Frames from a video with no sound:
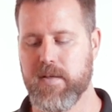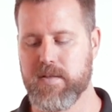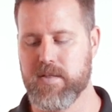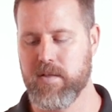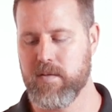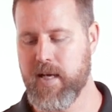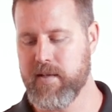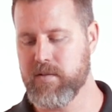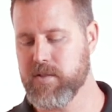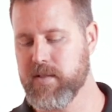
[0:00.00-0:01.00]
So
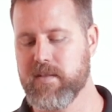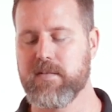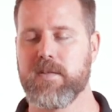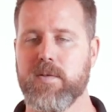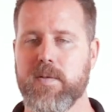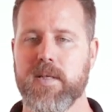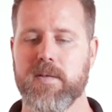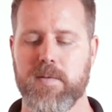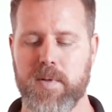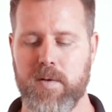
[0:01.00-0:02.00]
I usually like to go
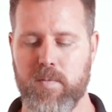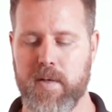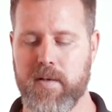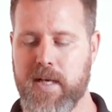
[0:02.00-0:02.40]
in about 1